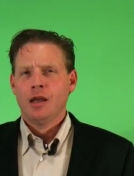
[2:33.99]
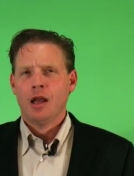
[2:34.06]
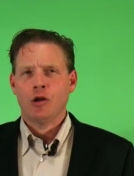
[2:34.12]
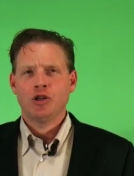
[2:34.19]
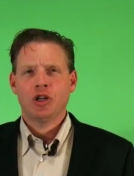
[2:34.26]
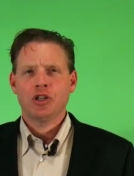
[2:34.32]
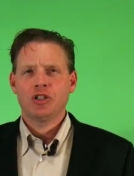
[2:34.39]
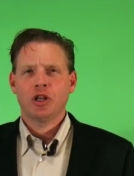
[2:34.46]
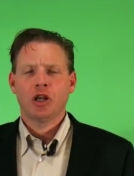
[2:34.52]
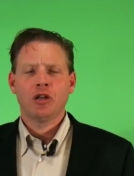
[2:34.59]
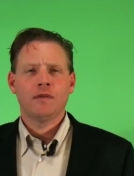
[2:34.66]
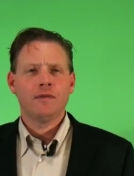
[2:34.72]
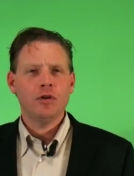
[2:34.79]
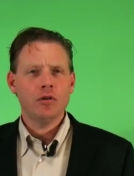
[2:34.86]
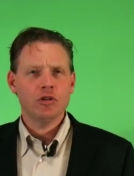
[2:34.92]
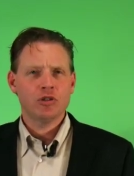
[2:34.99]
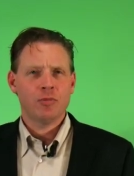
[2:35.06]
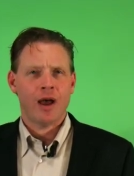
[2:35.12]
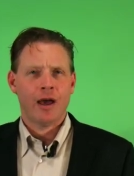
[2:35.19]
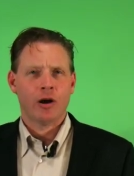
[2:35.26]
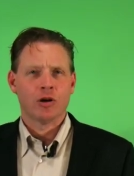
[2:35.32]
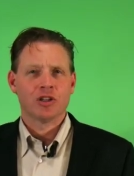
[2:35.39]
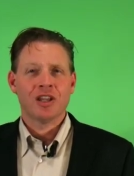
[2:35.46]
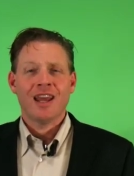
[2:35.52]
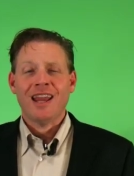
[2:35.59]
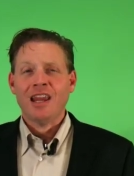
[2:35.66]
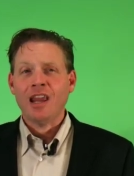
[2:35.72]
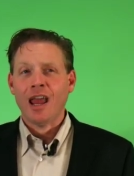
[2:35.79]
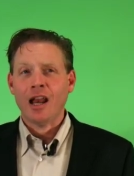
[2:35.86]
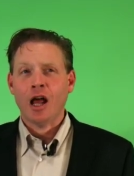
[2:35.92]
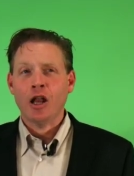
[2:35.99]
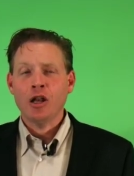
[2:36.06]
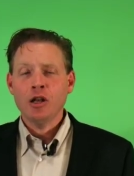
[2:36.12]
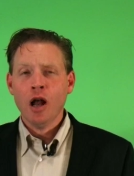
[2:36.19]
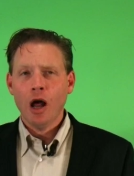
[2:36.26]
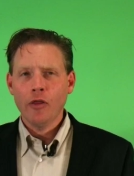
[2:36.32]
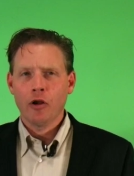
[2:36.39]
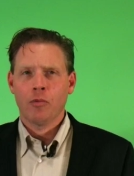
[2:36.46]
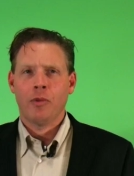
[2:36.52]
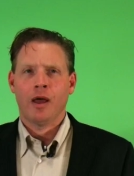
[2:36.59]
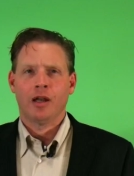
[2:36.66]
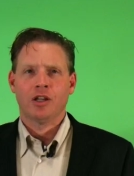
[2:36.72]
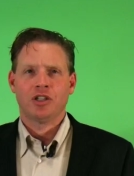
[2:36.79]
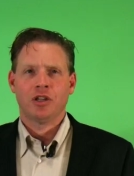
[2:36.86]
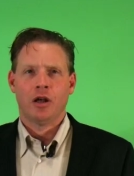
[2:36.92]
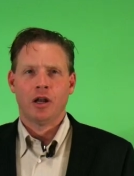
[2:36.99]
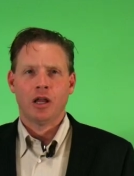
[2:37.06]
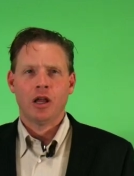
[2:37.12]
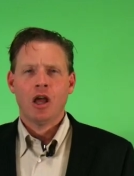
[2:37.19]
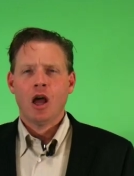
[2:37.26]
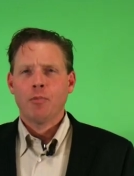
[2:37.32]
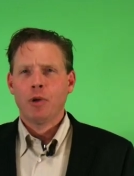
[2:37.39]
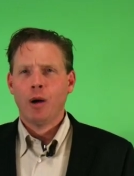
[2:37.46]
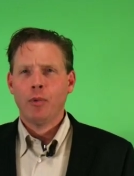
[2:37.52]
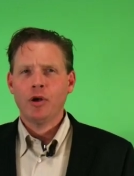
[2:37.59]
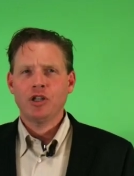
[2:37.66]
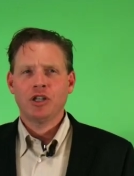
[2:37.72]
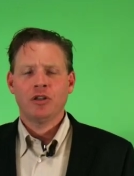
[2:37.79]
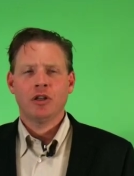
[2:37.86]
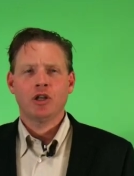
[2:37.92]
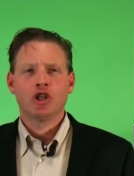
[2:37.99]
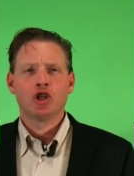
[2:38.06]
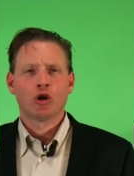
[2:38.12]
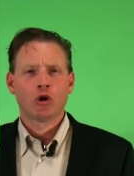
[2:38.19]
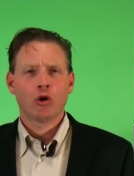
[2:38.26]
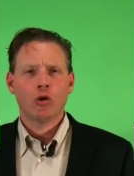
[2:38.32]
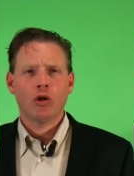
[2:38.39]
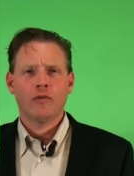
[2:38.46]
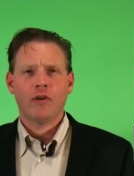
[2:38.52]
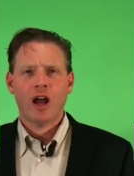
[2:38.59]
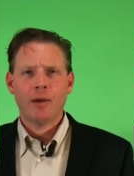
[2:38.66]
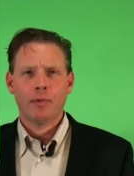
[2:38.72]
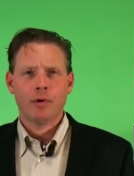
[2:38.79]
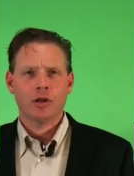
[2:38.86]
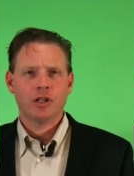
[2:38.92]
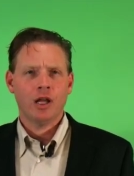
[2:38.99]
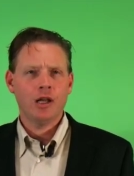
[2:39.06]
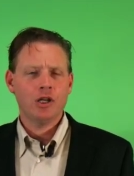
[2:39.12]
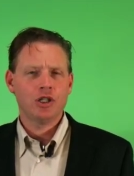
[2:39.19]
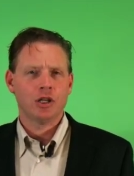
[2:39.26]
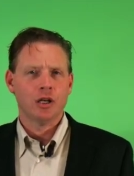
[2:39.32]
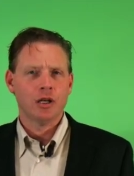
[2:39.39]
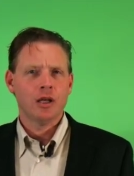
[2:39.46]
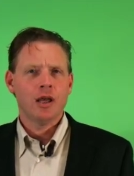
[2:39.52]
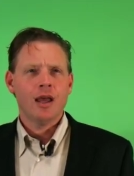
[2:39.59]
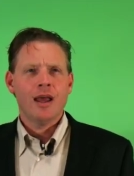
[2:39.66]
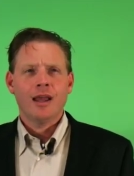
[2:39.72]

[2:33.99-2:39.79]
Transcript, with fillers: Now, just to confuse matters, yet another meta-study published in the Journal of Hypertension